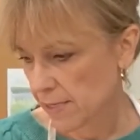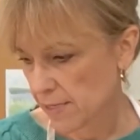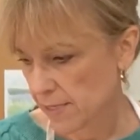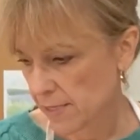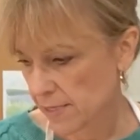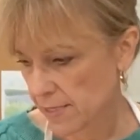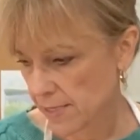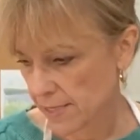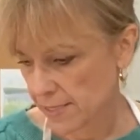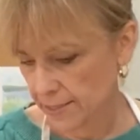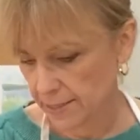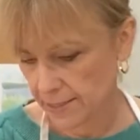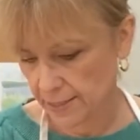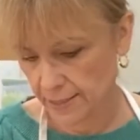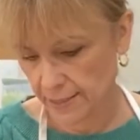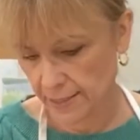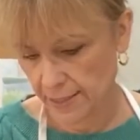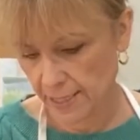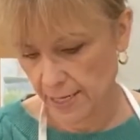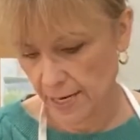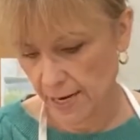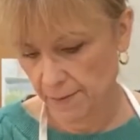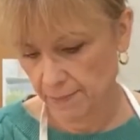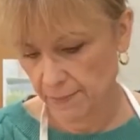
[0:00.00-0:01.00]
let's
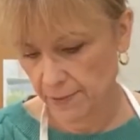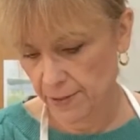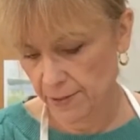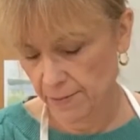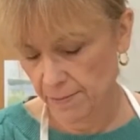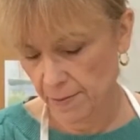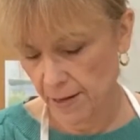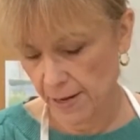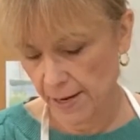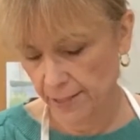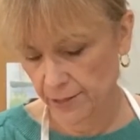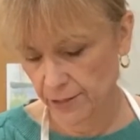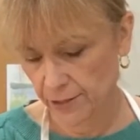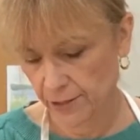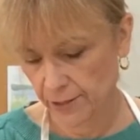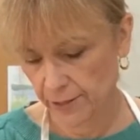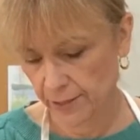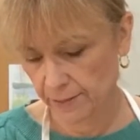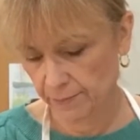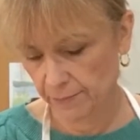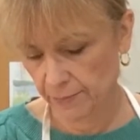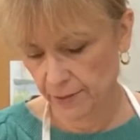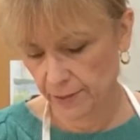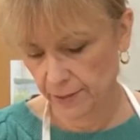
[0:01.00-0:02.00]
see, I'm going to
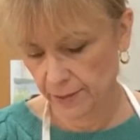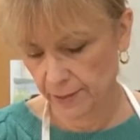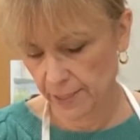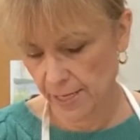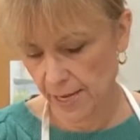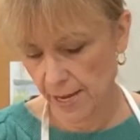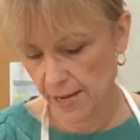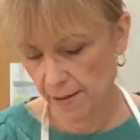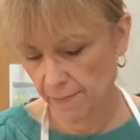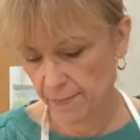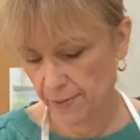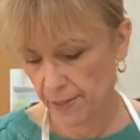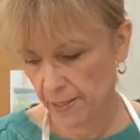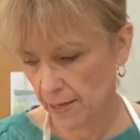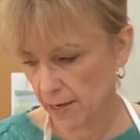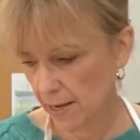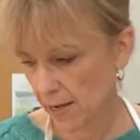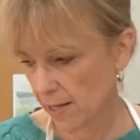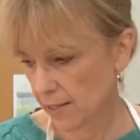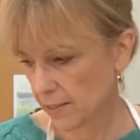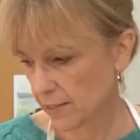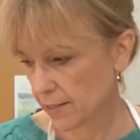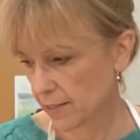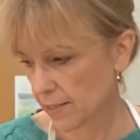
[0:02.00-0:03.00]
actually put the Happy
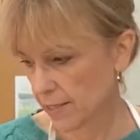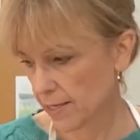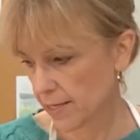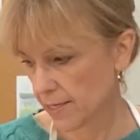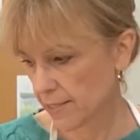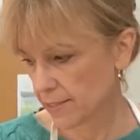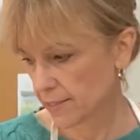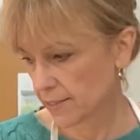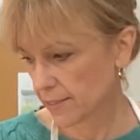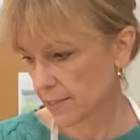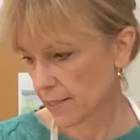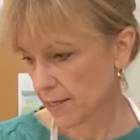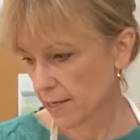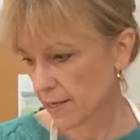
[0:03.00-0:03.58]
Holidays